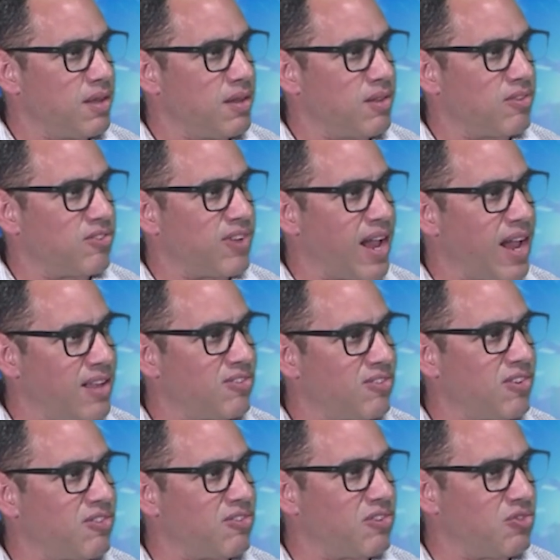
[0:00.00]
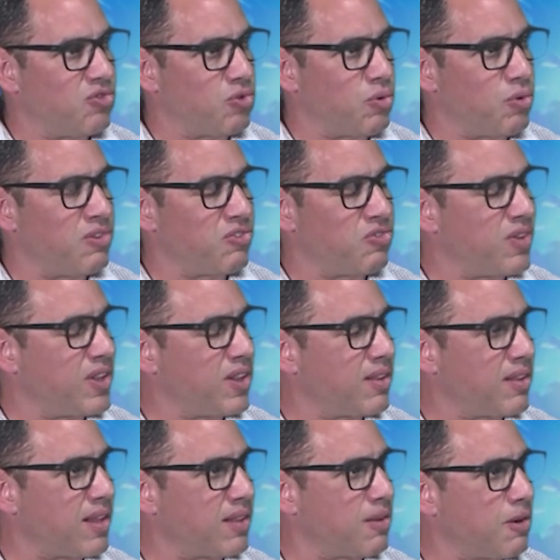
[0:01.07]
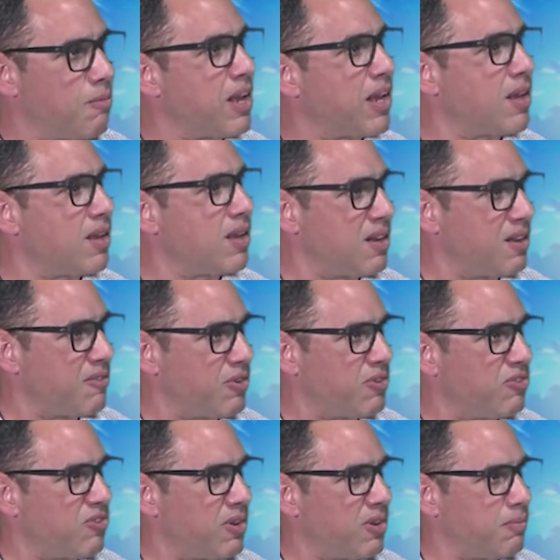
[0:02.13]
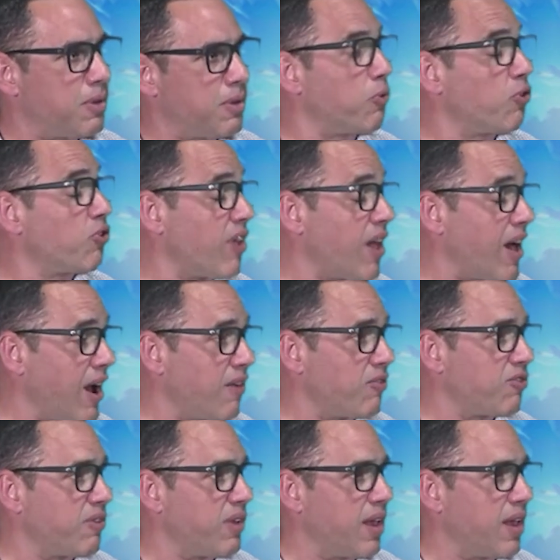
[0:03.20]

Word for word: the sciences enjoys feeling like they're making a difference in people's lives.